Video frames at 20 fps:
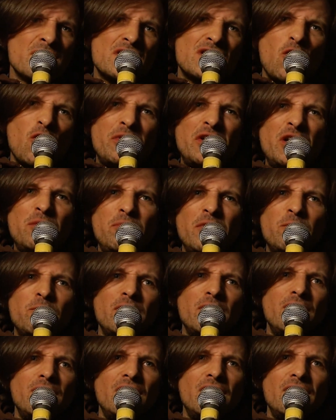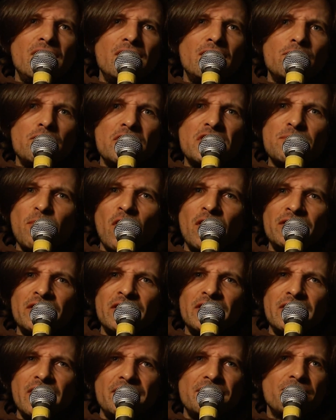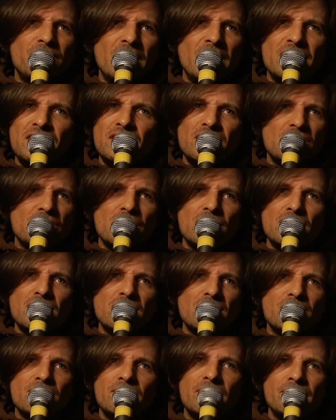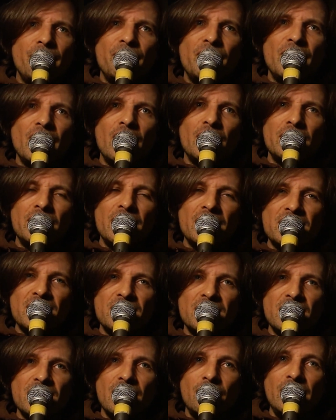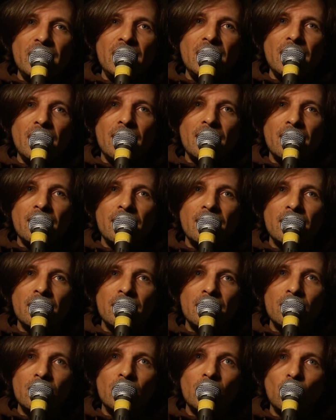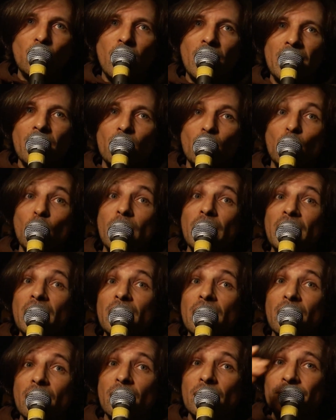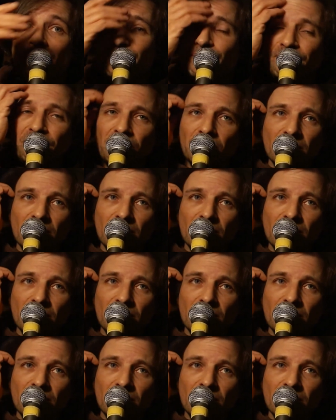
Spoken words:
so many people responded that it's just not necessary, and what I'm working on